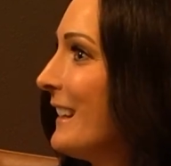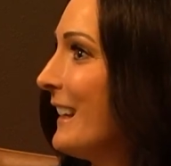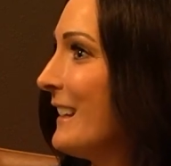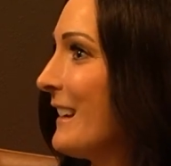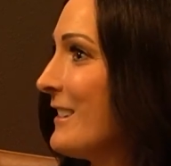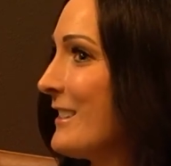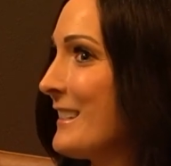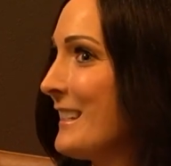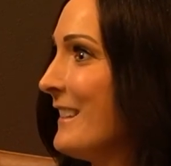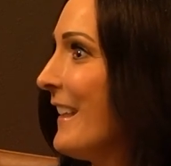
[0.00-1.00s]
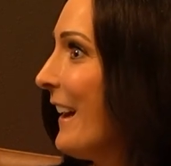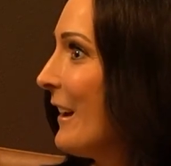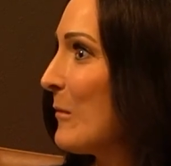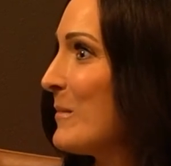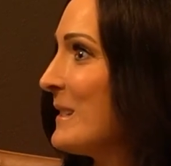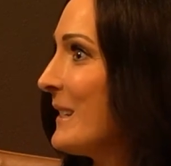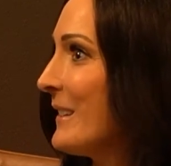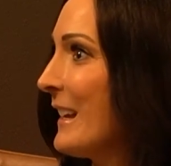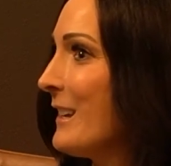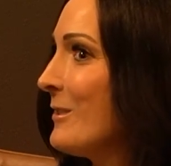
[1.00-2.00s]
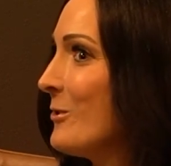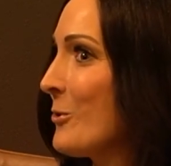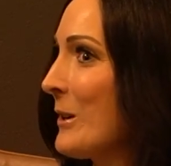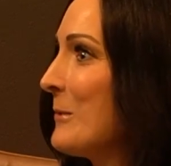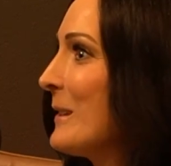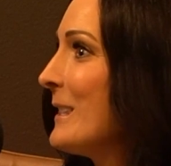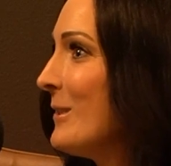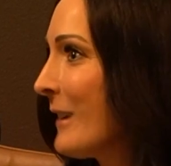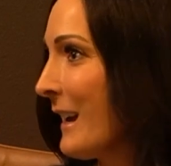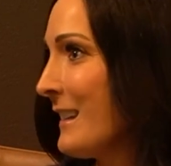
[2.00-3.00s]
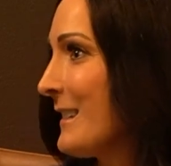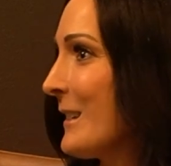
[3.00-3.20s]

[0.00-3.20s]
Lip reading: And I just did that up until I joined with you guys.